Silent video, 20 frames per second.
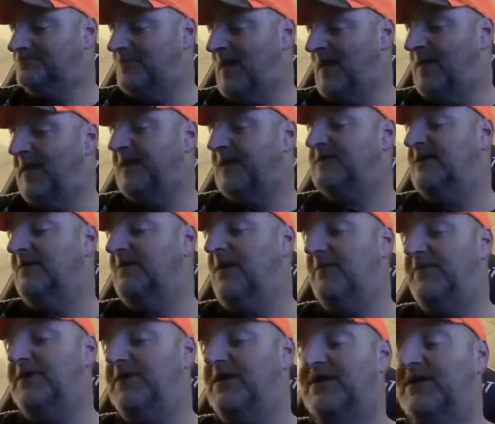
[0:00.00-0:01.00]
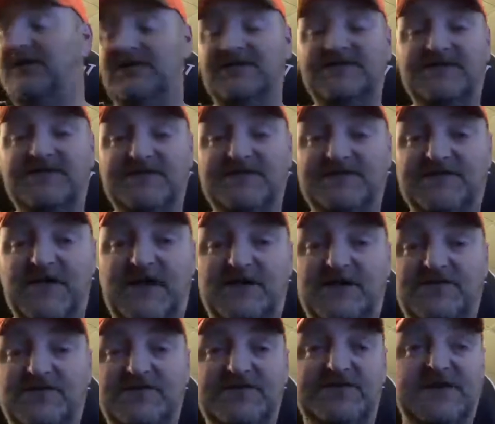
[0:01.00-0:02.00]
next time I'll put on there, it's the
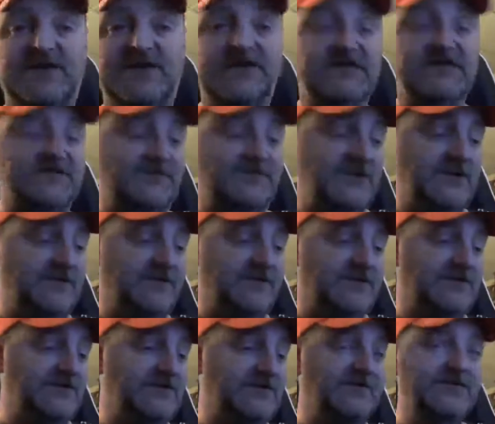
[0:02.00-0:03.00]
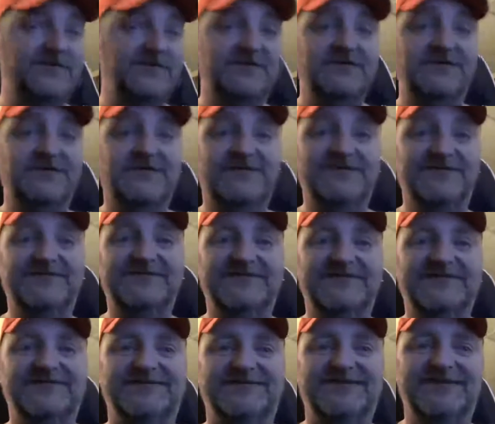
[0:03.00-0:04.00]
second Tuesday of next week already.
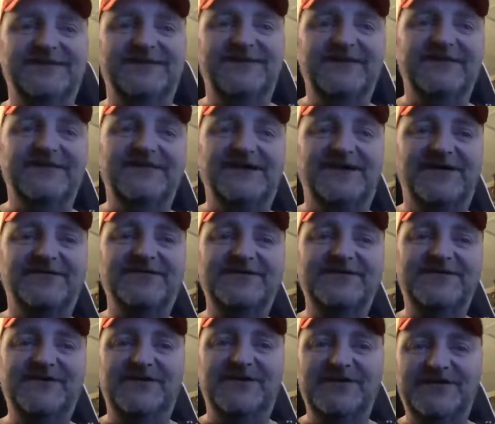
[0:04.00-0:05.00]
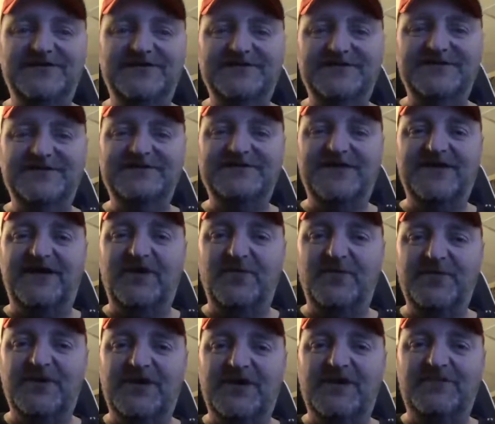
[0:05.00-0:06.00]
How are you doing, it's Chris? I
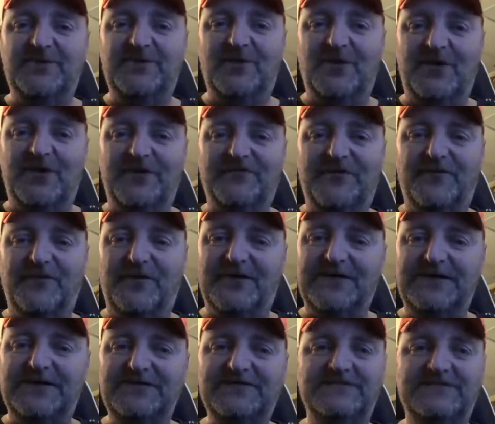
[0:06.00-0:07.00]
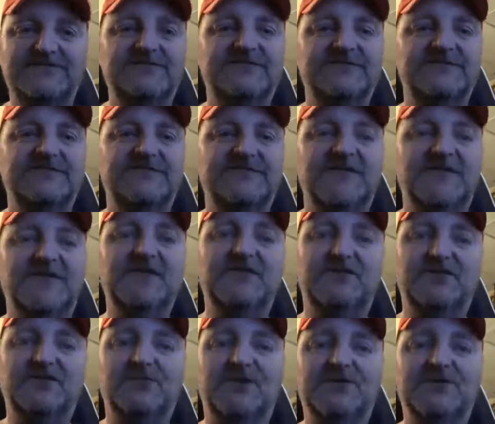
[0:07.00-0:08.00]
hope you're having a wonderful night. Thank you
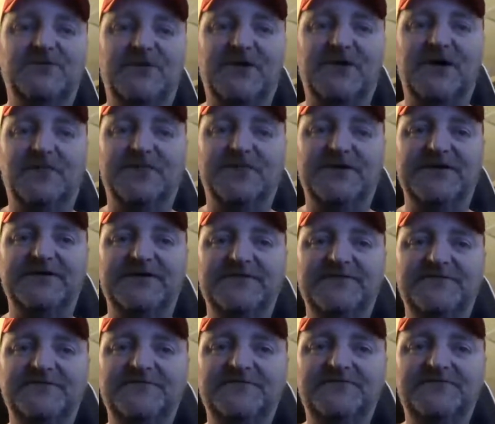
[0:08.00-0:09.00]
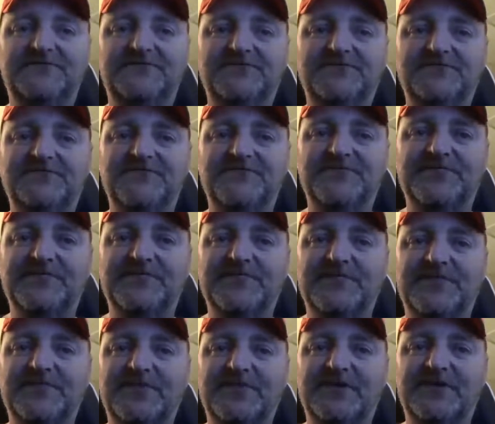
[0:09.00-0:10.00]
so much for coming in.
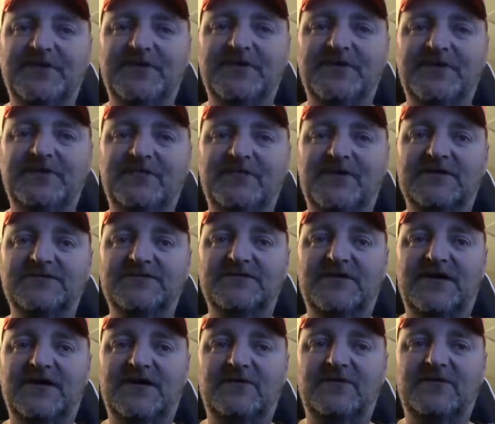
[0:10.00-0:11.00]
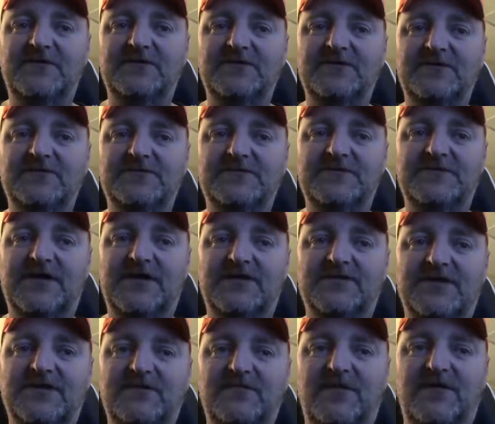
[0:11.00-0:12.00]
I had lots of Hot Wheels, shot
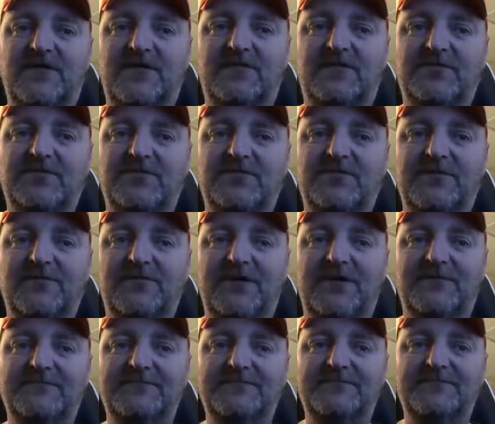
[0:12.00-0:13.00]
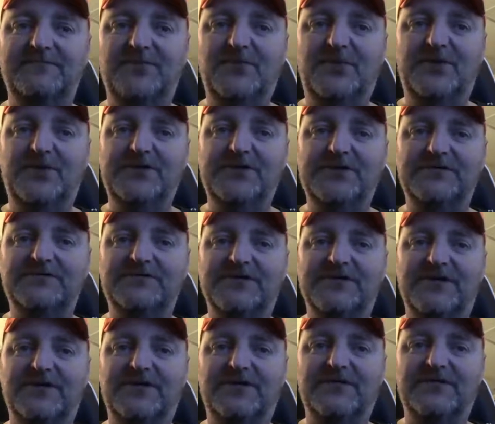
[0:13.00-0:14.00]
them all, blew them up 40 years
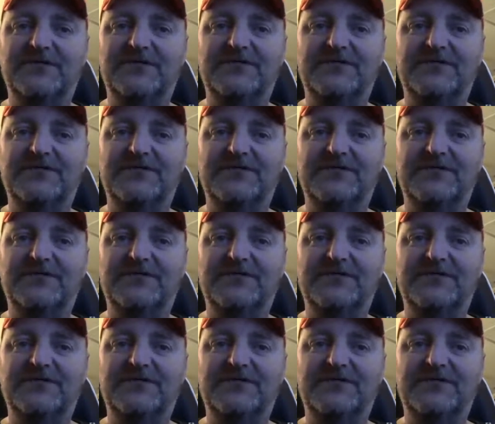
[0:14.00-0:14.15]
ago.